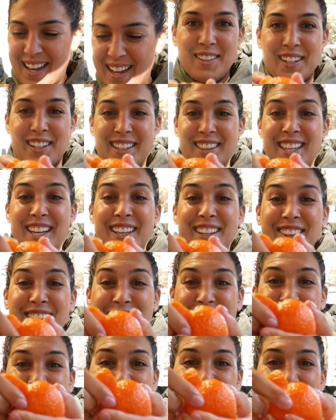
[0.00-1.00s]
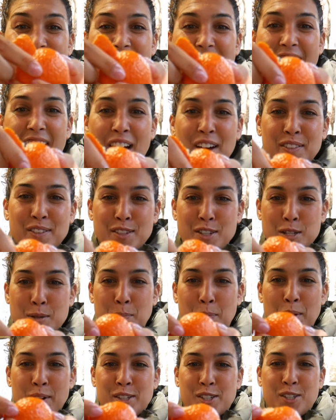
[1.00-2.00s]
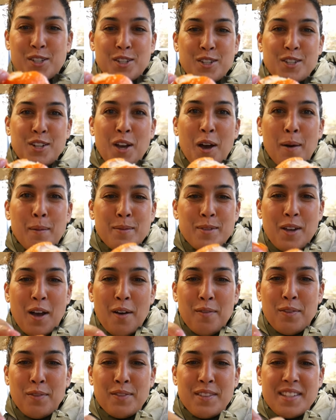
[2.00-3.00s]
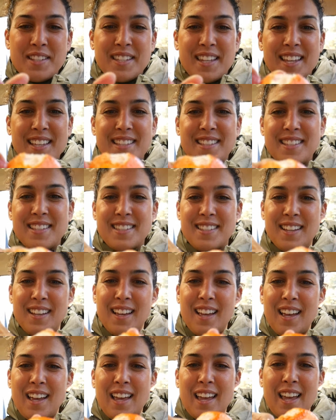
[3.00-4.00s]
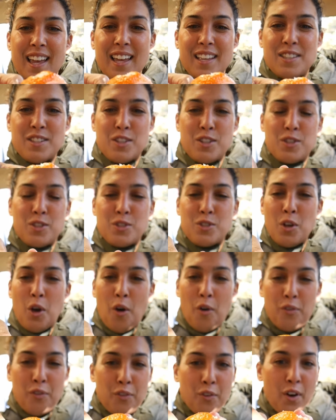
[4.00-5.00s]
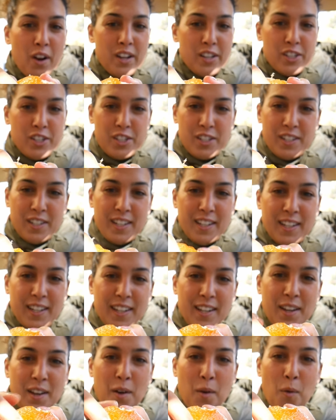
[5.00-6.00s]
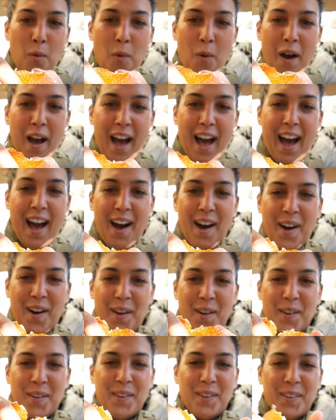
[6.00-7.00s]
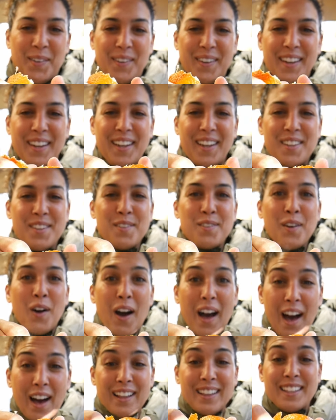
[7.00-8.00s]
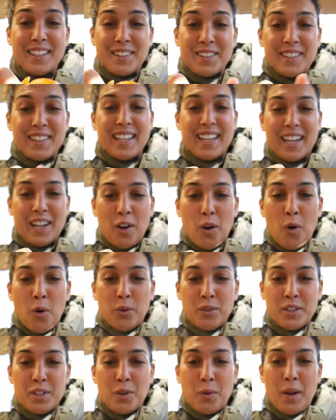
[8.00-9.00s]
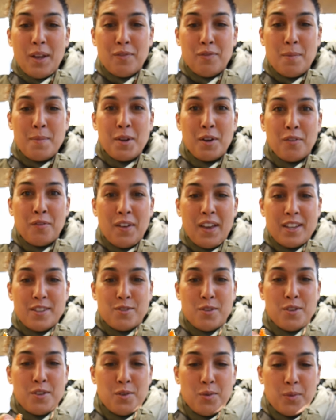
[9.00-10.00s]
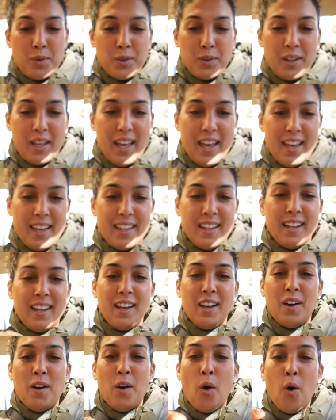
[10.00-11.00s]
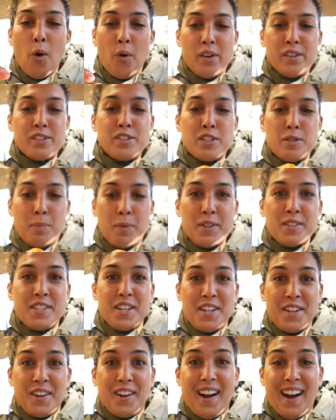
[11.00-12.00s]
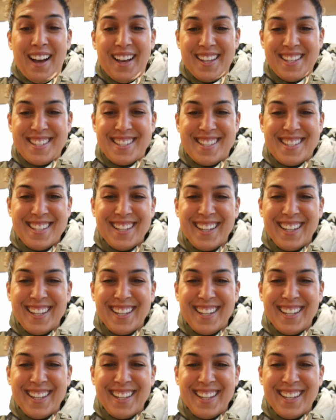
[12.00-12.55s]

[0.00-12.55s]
Look how the spritz just comes off of the skins. It's so fresh. Wow. You've literally got to hold it away from your face or you will get orange spritz in your eyes.